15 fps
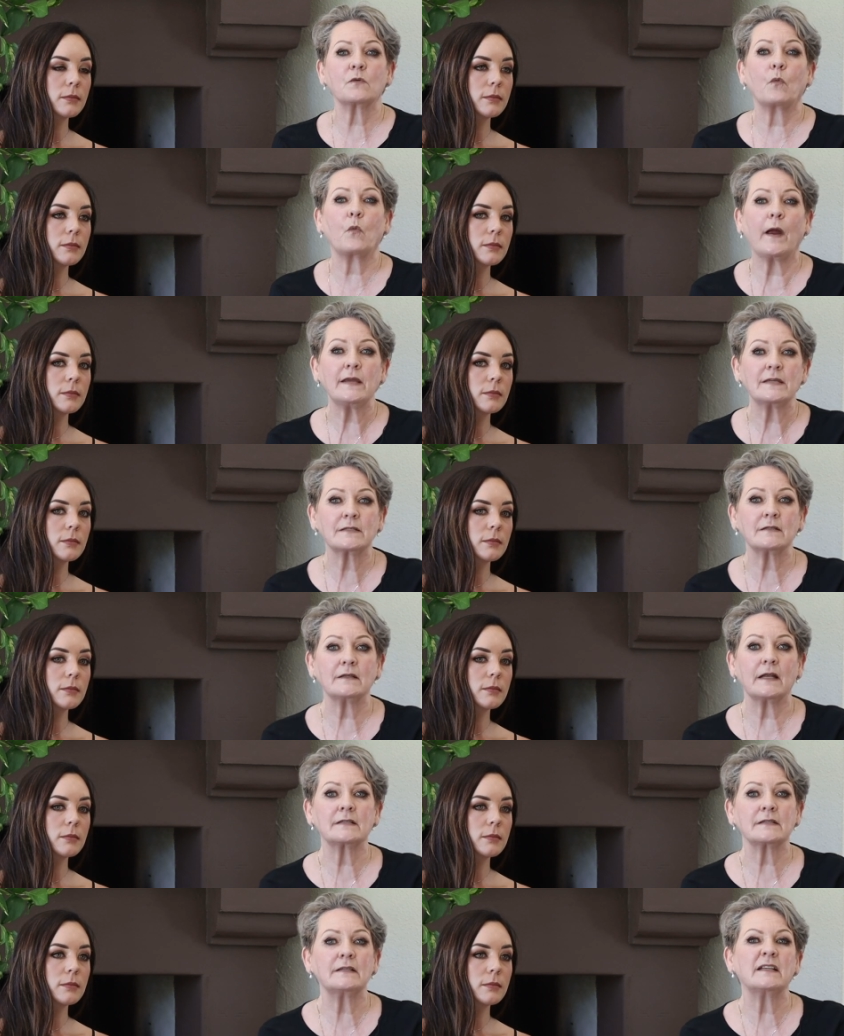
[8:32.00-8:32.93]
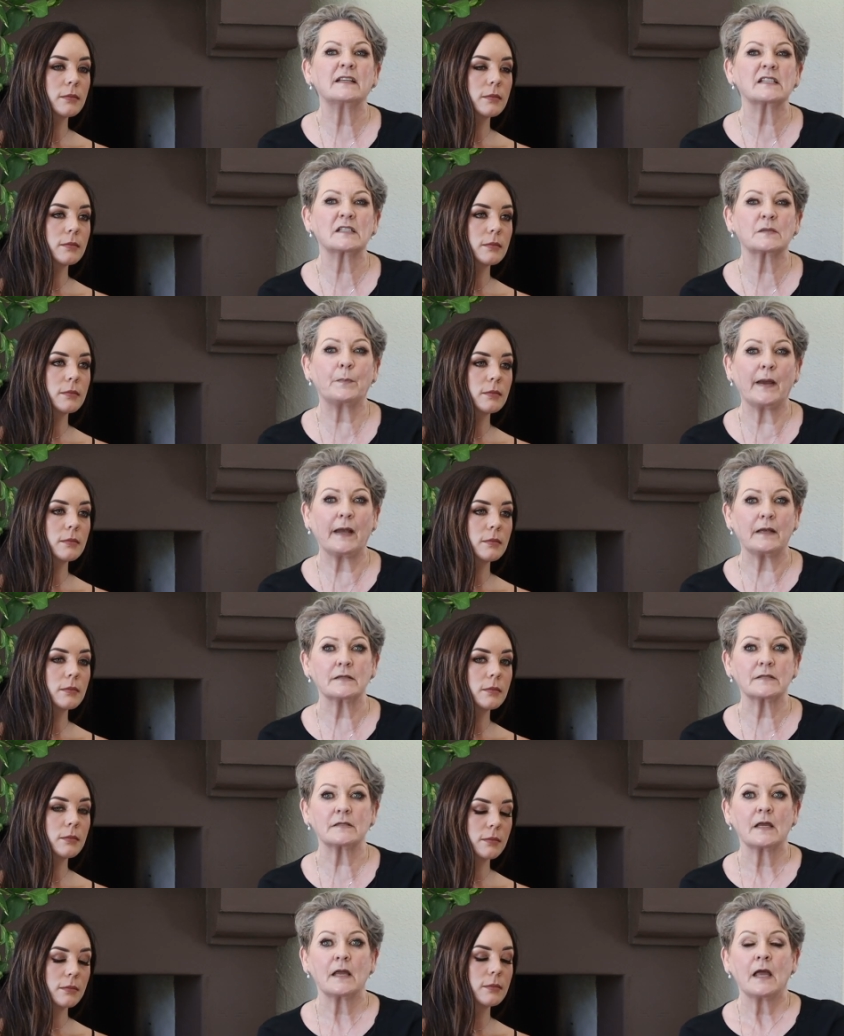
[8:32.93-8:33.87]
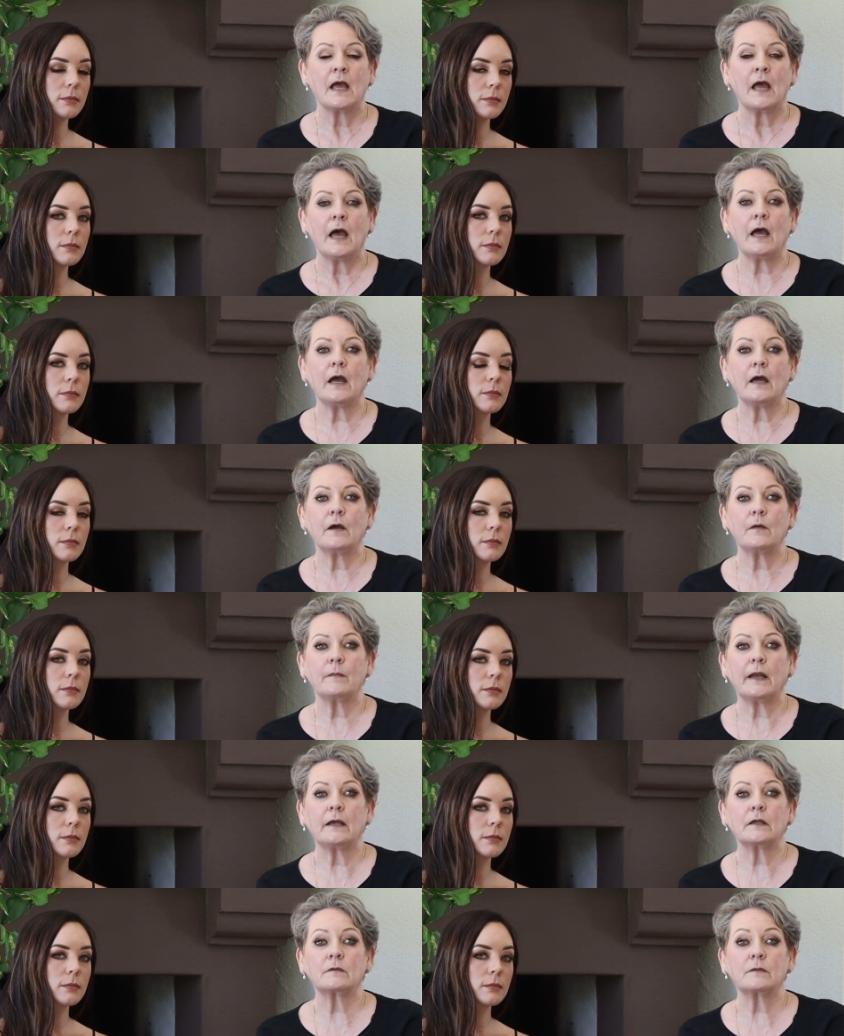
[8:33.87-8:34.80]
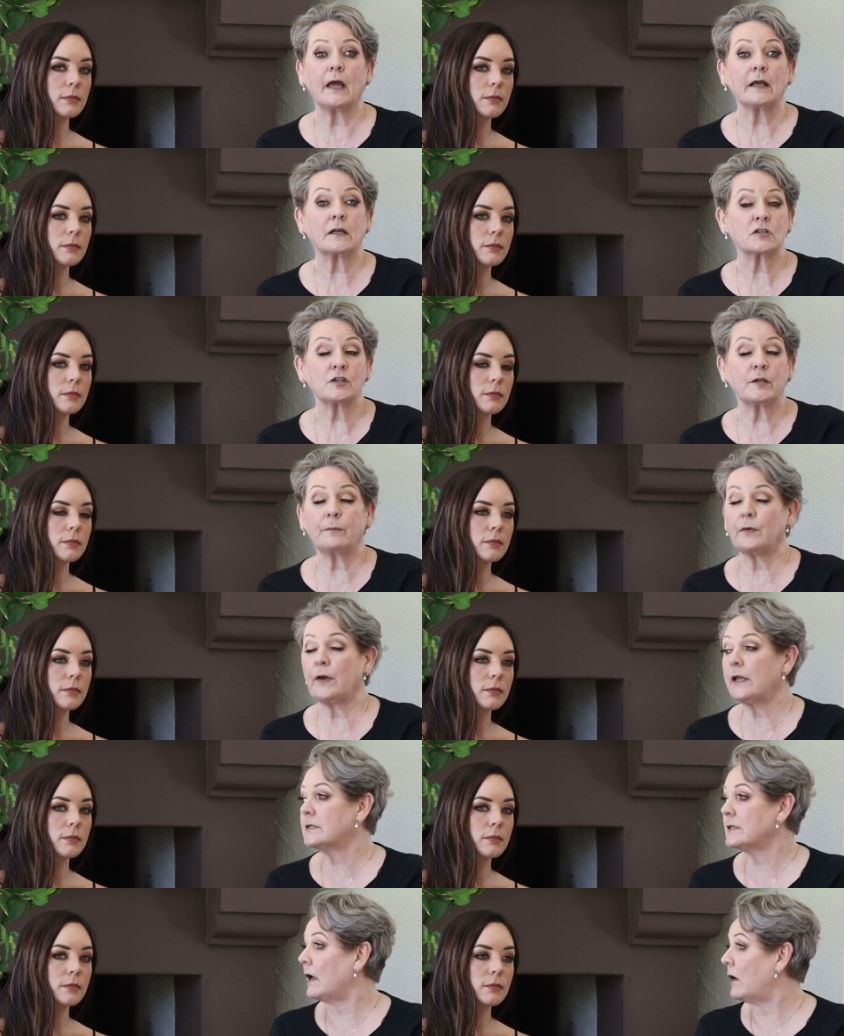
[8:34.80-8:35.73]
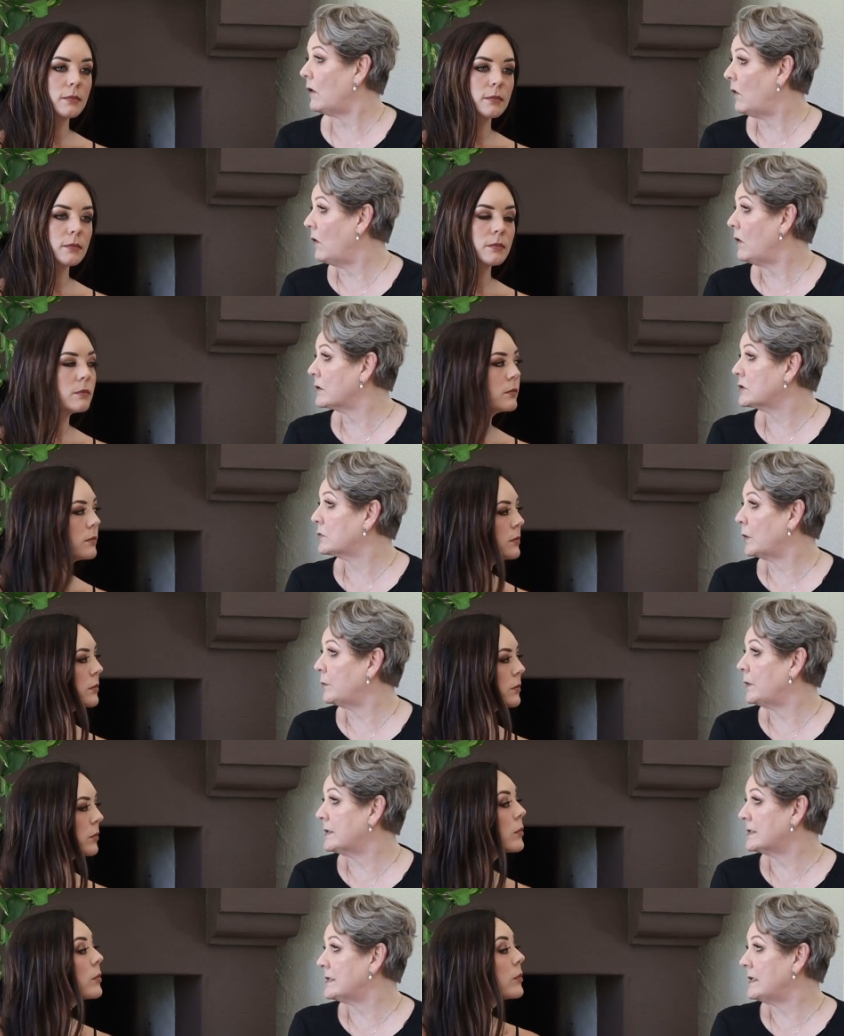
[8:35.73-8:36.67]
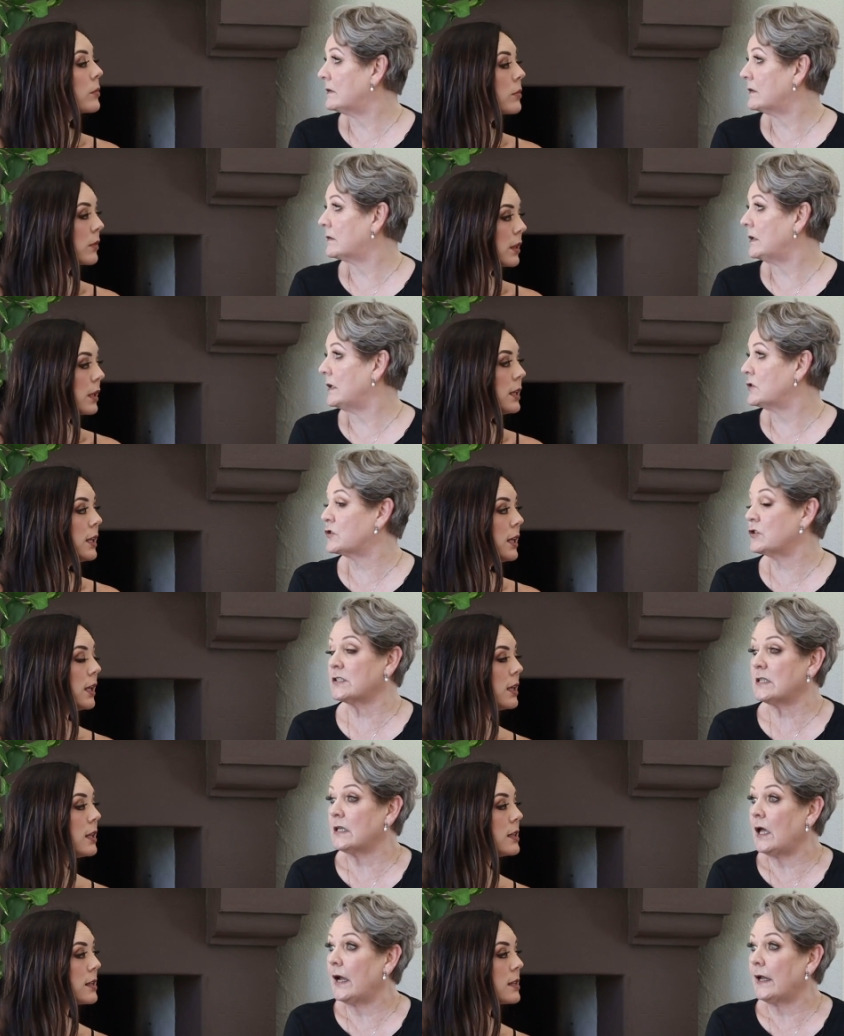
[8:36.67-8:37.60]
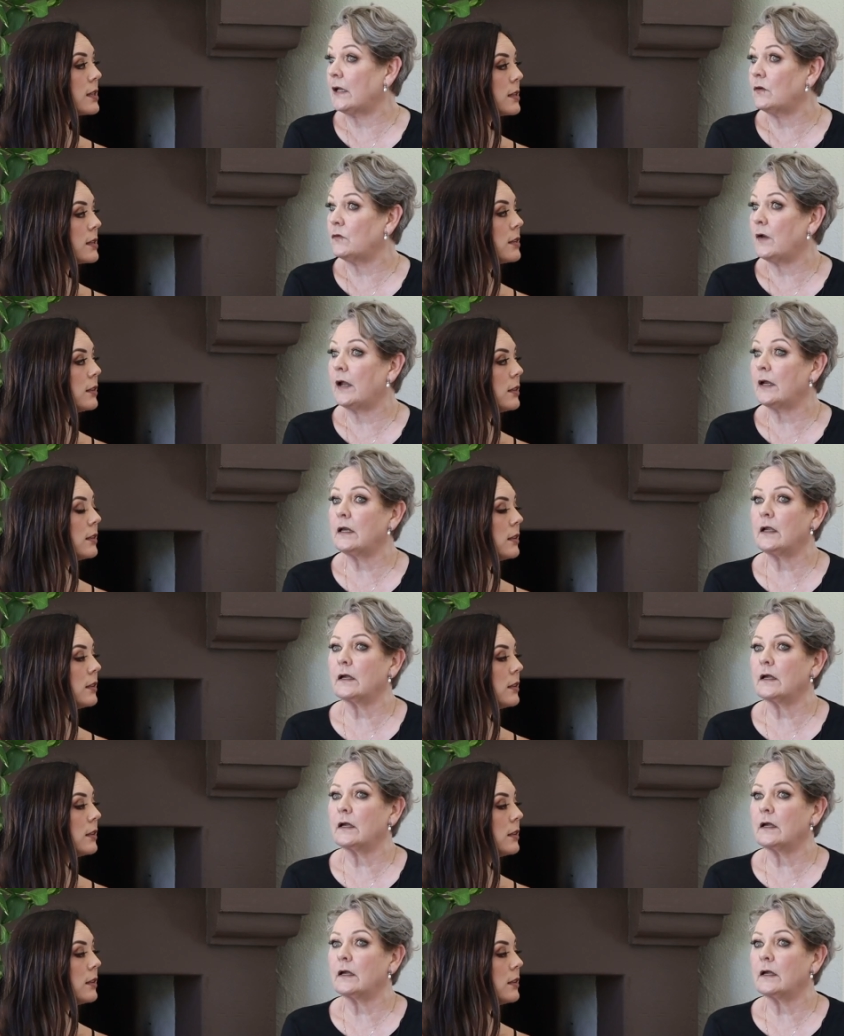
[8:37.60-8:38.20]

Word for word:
Speaker 1: it's a waste, it's an expense. Um, and it actually breaks our hearts when we see the things yes. just lying around